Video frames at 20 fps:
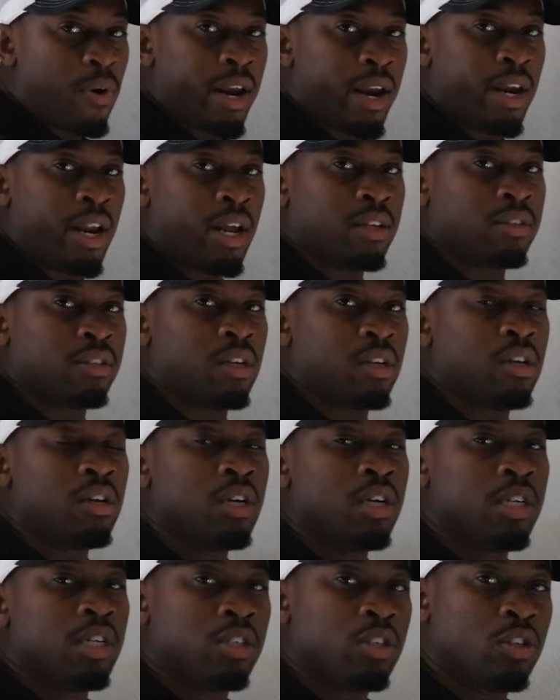
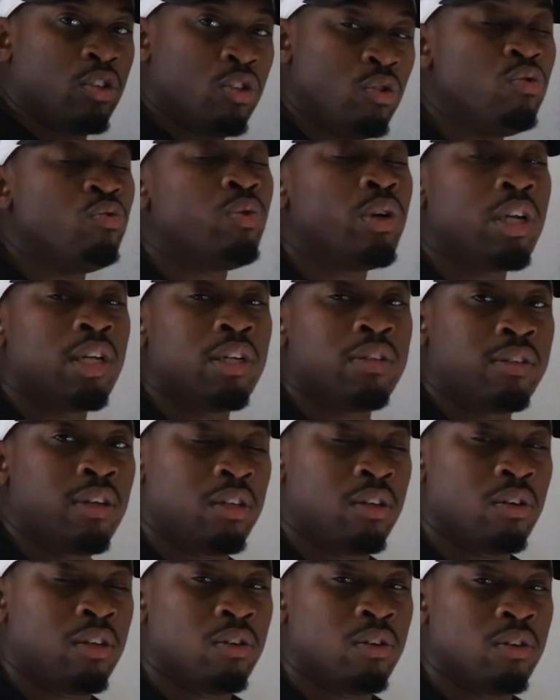financing to do real
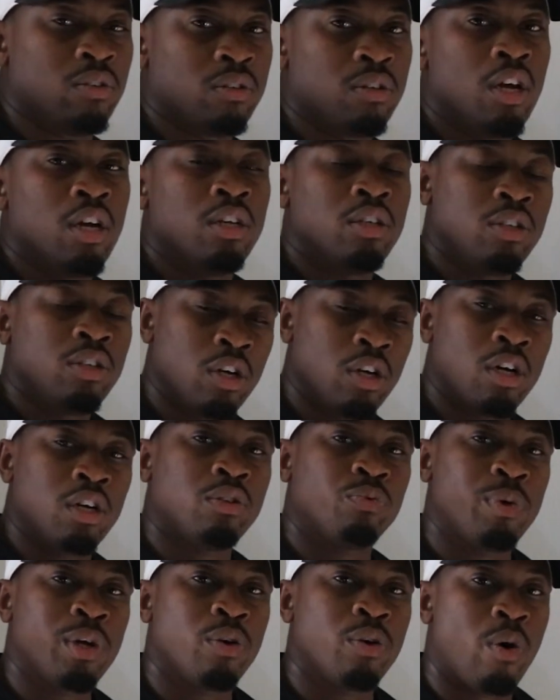estate deals
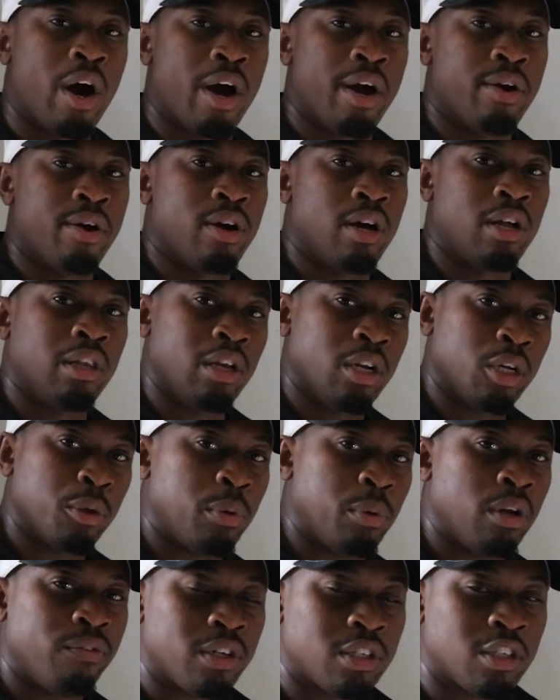does require a
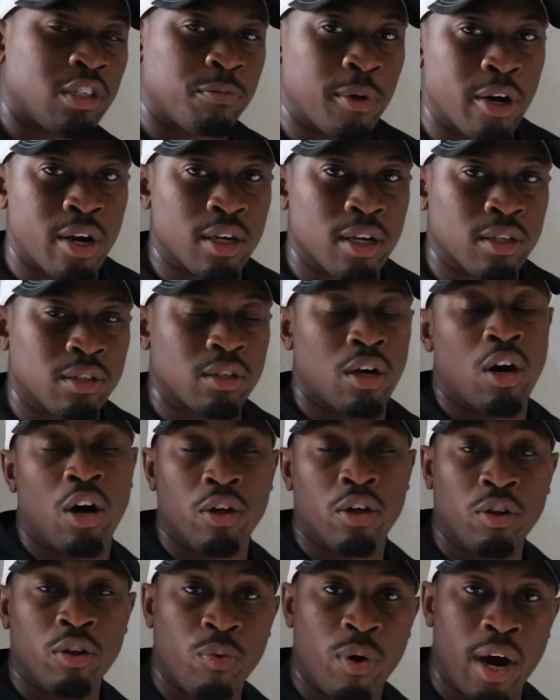little bit of experience.
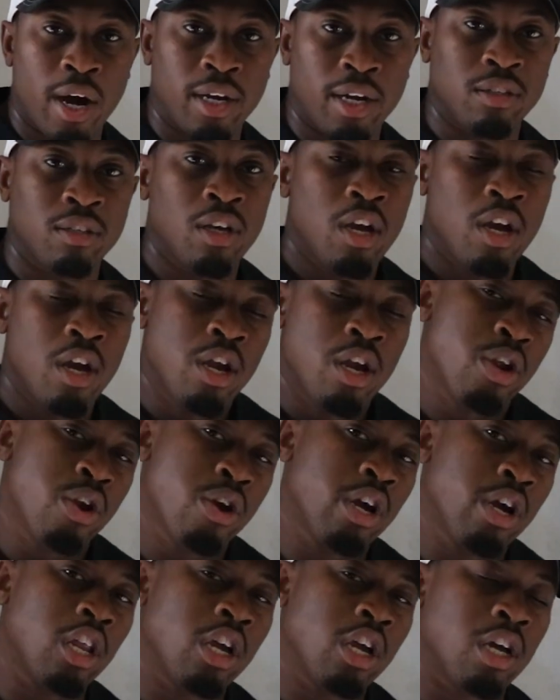Otherwise,
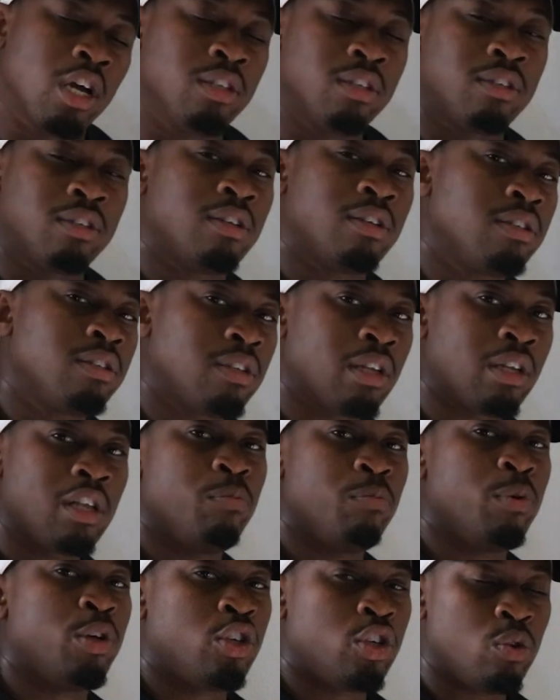you're going to
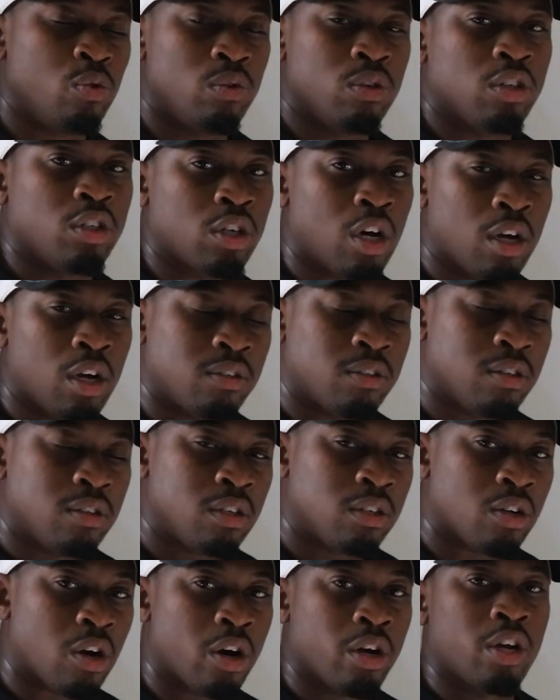consistently be shooting shots
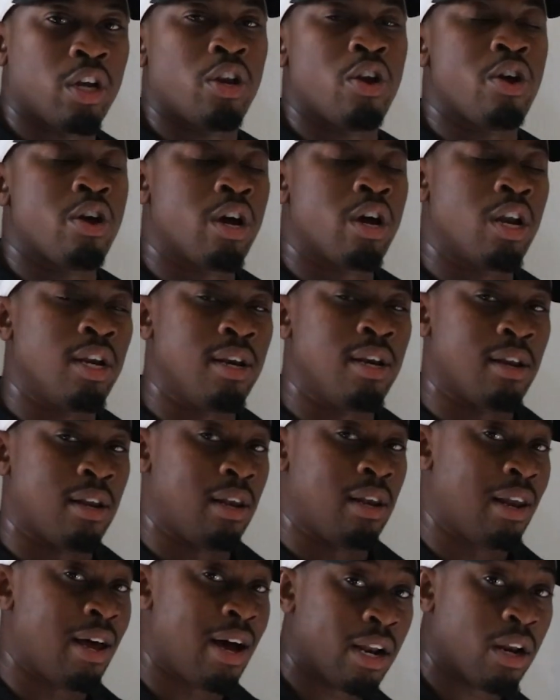in the dark, and you're going to need
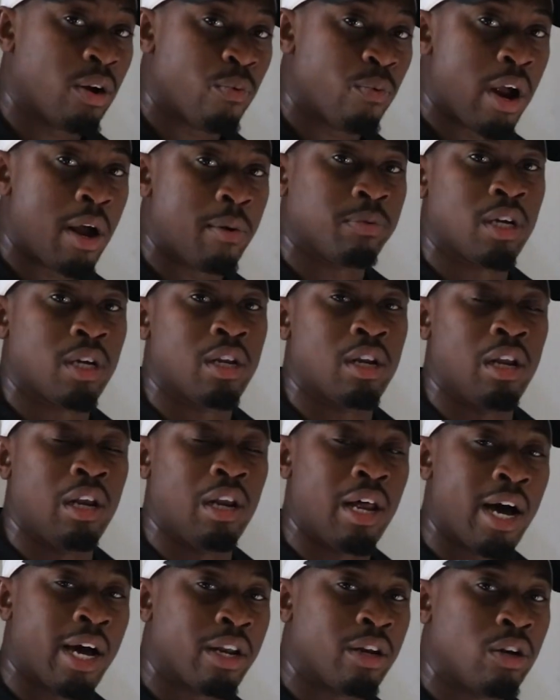a lot of reps and
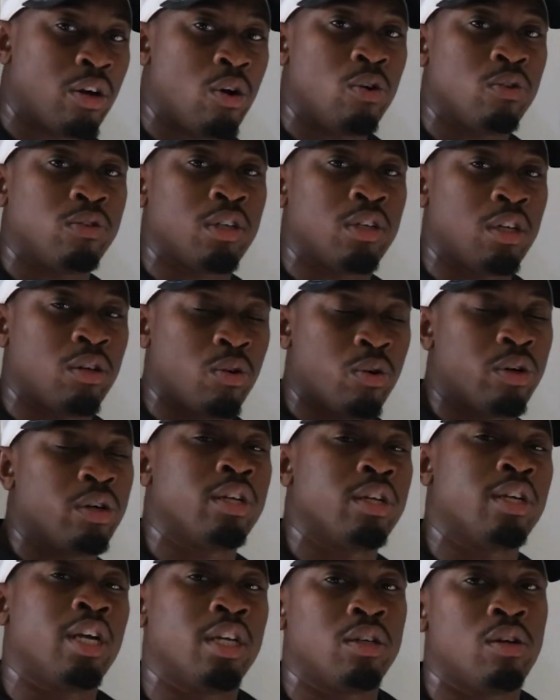a lot of no's in
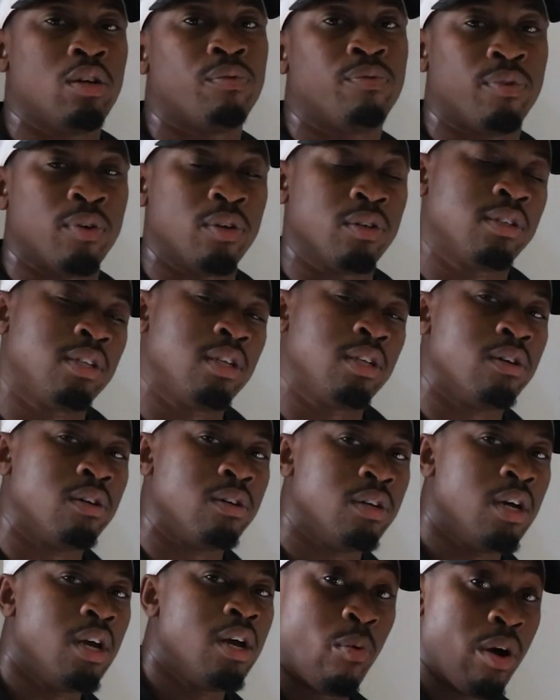order to get your first
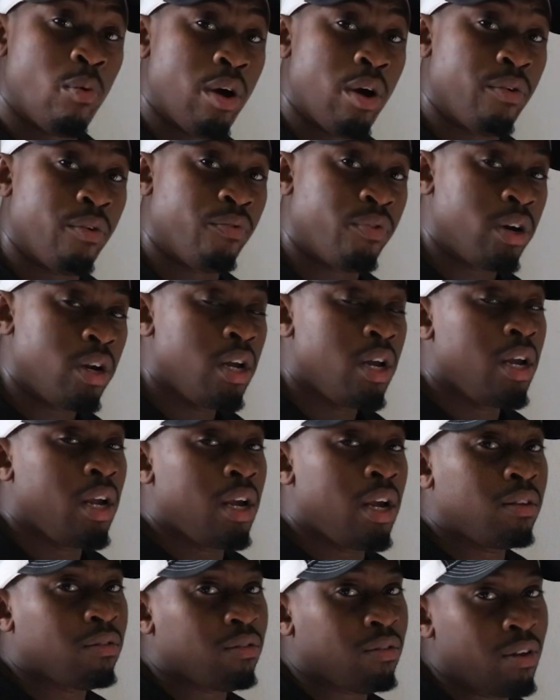deal. However,
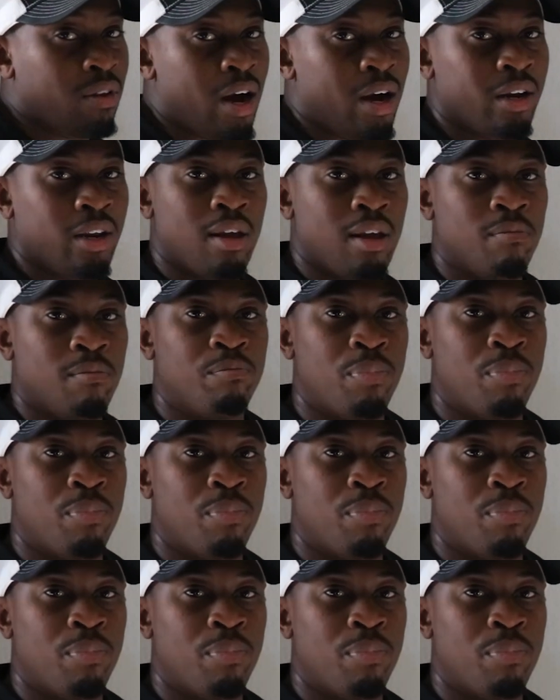it's not